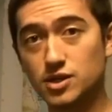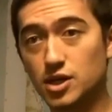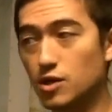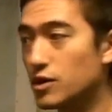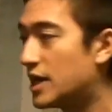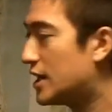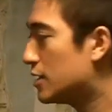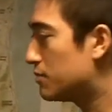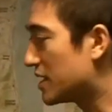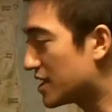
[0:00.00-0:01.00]
you don't know,
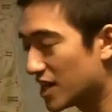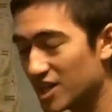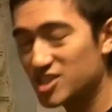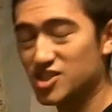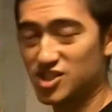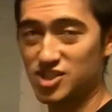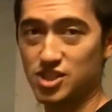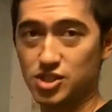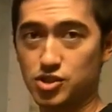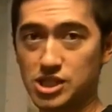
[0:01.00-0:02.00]
because
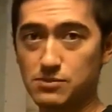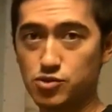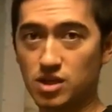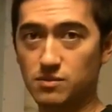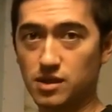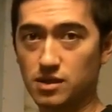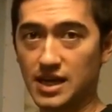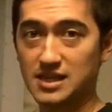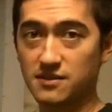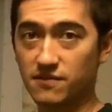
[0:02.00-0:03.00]
this is such a cheap
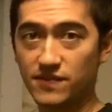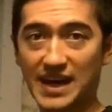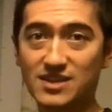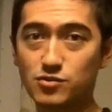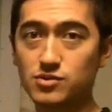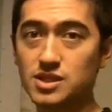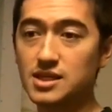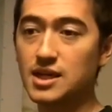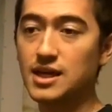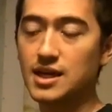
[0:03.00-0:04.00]
treadmill, it has a
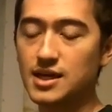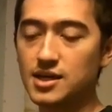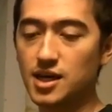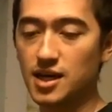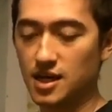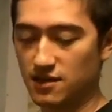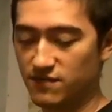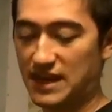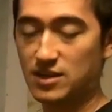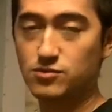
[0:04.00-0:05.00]
factory
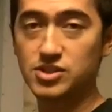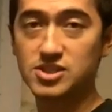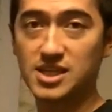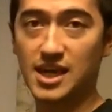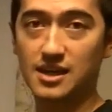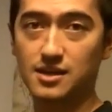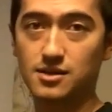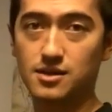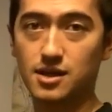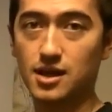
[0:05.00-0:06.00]

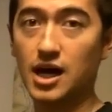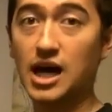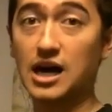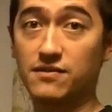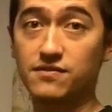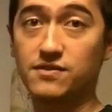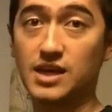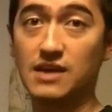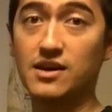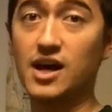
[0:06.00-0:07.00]
set off
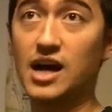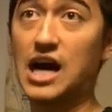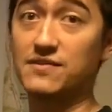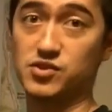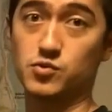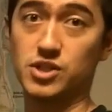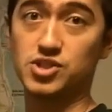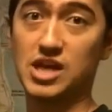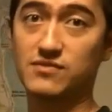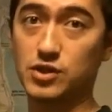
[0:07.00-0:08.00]

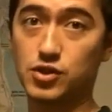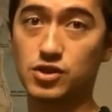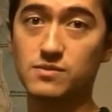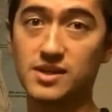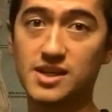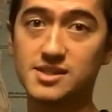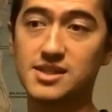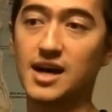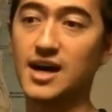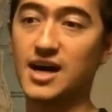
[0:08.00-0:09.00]
switch. Every 30
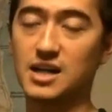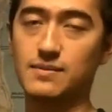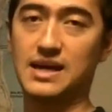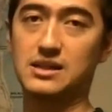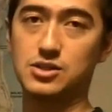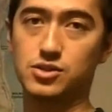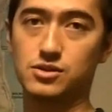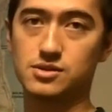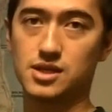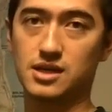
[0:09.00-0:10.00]
minutes, it automatically
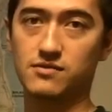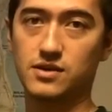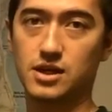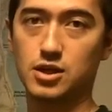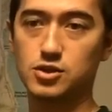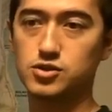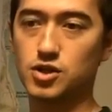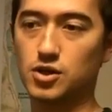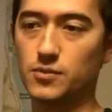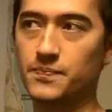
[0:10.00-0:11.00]
turns off.
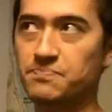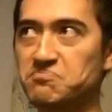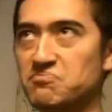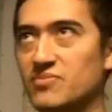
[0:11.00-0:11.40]
So,